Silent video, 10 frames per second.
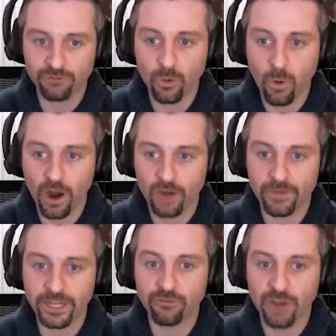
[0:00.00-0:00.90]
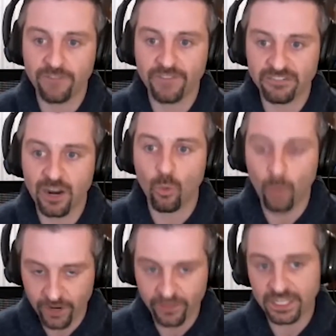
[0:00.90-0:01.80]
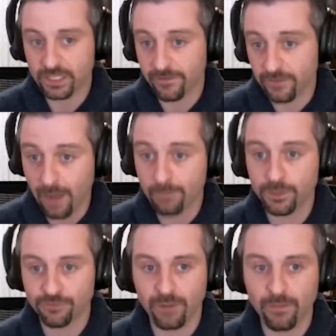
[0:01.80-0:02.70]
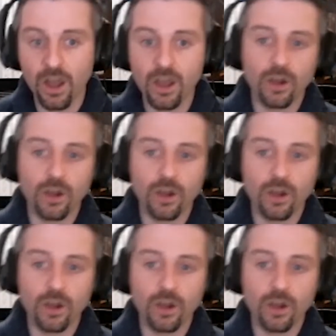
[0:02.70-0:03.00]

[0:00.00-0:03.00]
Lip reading: require me to try to figure out where this stuff comes from